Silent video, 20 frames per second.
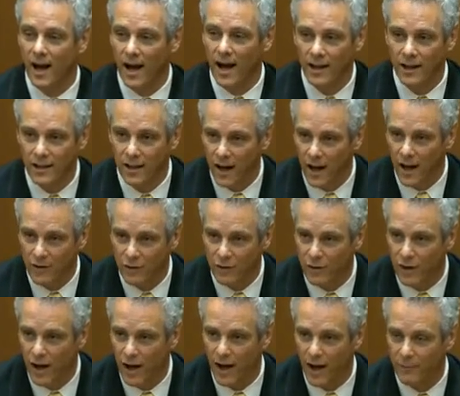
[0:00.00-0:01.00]

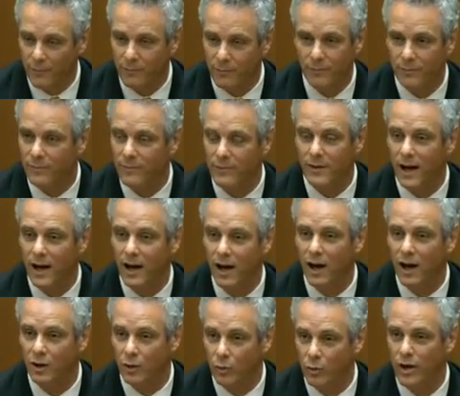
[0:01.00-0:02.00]
I'm
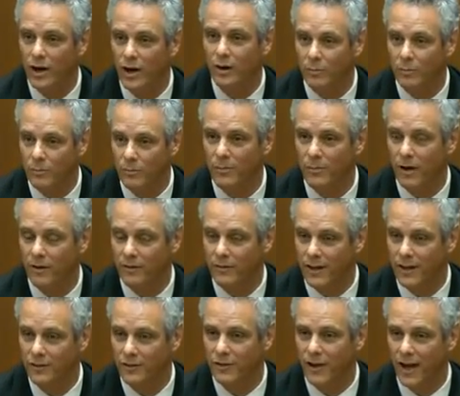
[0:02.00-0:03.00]
not unaware of
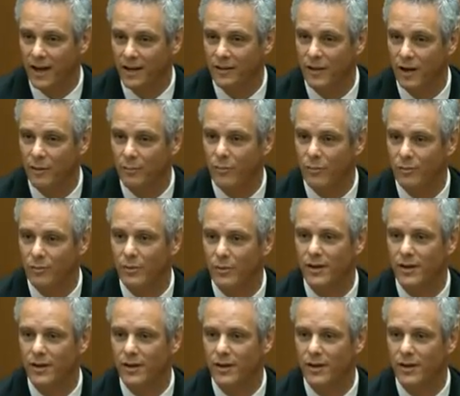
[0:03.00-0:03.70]
the exact number,